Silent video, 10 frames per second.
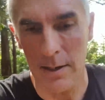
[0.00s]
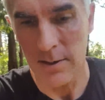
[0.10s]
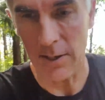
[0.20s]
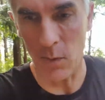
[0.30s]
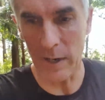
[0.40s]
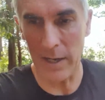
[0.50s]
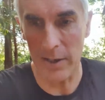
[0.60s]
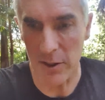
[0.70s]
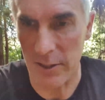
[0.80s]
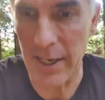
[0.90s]
So we're going
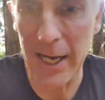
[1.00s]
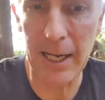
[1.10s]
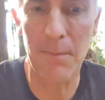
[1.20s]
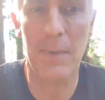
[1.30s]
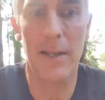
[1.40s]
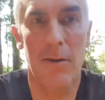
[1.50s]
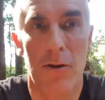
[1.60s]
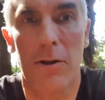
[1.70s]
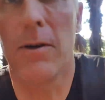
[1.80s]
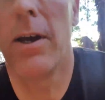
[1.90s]
to just take him
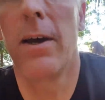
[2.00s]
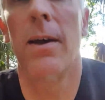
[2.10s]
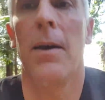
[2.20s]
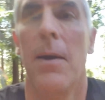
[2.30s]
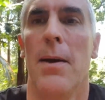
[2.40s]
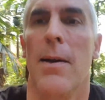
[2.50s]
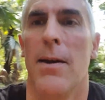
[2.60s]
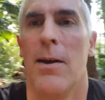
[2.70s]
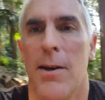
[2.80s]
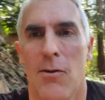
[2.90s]
into the
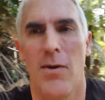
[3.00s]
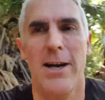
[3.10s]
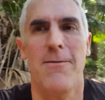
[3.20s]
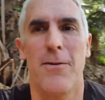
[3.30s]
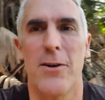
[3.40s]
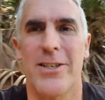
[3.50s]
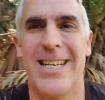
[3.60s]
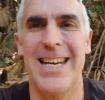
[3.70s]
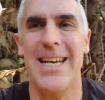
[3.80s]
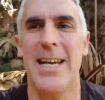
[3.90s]
rainforest
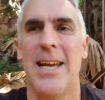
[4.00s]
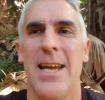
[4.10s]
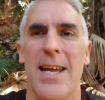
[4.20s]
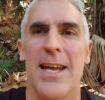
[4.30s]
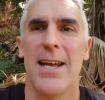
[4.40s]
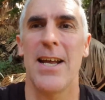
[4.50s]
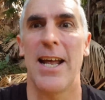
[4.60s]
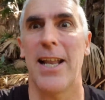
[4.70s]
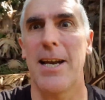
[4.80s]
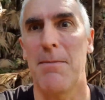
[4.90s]
here
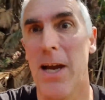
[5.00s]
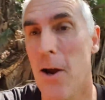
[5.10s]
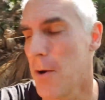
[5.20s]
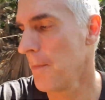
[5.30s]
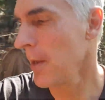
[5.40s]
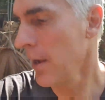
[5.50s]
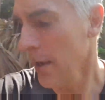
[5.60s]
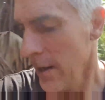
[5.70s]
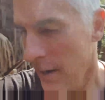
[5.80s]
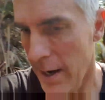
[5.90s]
and let him go.
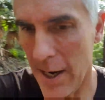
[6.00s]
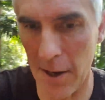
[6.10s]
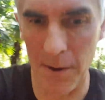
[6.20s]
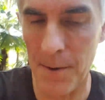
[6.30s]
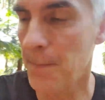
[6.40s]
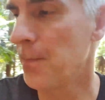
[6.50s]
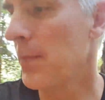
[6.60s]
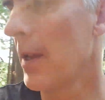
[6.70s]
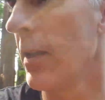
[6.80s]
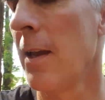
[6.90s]
Now,
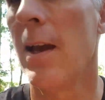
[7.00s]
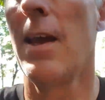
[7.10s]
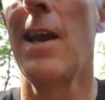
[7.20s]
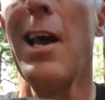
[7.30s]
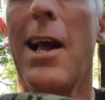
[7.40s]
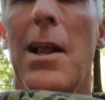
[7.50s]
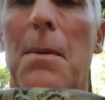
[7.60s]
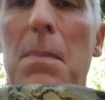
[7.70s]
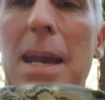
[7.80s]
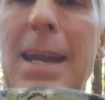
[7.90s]

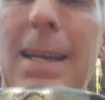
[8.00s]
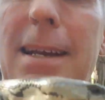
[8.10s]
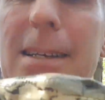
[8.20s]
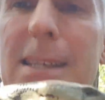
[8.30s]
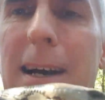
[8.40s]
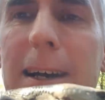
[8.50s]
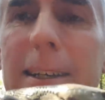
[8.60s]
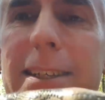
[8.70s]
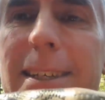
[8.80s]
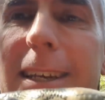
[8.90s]

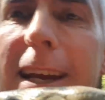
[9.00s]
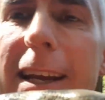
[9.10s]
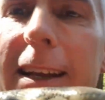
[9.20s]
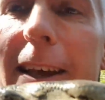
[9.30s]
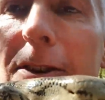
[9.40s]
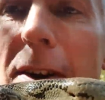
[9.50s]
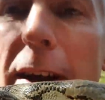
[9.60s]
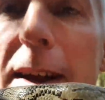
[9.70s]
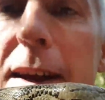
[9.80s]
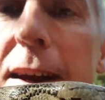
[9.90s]
pink-tongue skink, that's
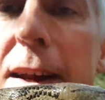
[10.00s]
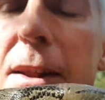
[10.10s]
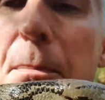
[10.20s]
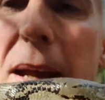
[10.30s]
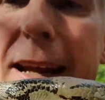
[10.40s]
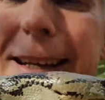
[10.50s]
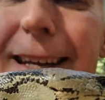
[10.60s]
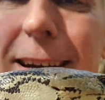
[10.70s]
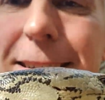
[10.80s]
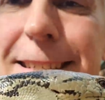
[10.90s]
right, the
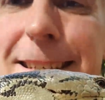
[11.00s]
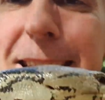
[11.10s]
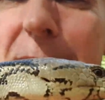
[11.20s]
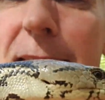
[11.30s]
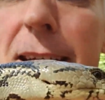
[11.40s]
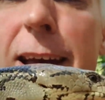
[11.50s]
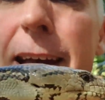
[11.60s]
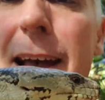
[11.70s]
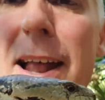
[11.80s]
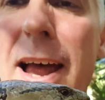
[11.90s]
pink-tongue skink,
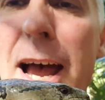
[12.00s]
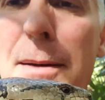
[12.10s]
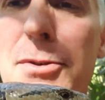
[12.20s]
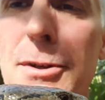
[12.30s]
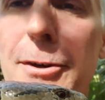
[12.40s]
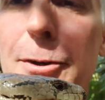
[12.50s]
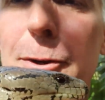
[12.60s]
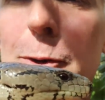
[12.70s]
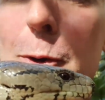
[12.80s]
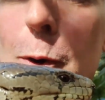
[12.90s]
an absolute
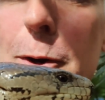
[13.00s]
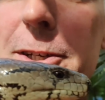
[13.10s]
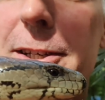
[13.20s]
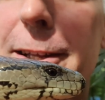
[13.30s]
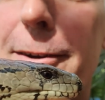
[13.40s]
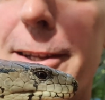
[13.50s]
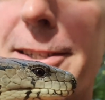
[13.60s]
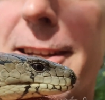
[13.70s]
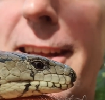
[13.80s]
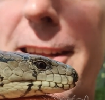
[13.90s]
gorgeous little
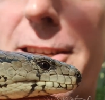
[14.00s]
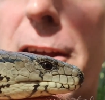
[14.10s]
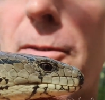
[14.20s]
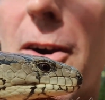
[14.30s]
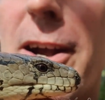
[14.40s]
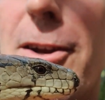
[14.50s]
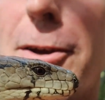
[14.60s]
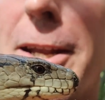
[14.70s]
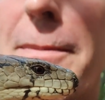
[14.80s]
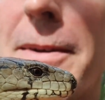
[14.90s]
lizard in his own right.
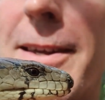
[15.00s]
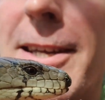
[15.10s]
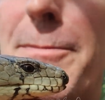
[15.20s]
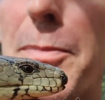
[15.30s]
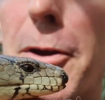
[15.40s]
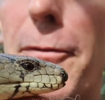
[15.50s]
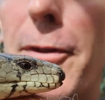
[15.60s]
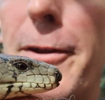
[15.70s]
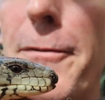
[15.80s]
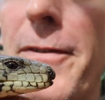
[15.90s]
Look at him, his beautiful
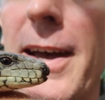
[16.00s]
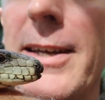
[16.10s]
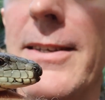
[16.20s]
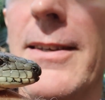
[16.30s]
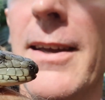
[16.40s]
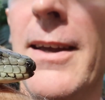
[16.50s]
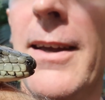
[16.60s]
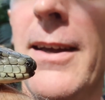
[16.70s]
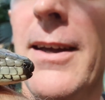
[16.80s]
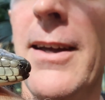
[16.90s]
little face.
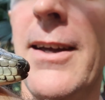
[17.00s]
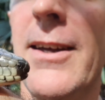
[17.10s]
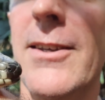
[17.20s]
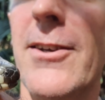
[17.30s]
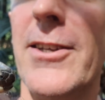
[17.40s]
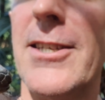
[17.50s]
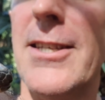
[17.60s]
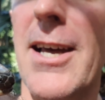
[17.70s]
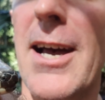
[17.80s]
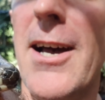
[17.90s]
He's got this
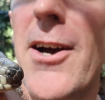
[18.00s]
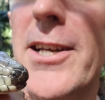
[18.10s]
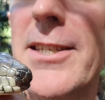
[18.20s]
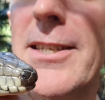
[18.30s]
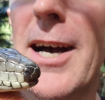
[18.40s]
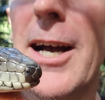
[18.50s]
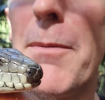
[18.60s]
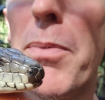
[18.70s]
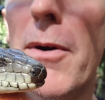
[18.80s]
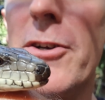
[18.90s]
nice dark
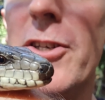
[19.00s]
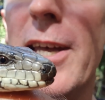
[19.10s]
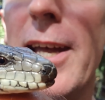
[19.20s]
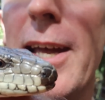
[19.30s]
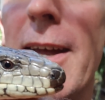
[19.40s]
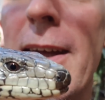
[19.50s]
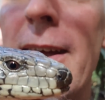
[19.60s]
blotch there.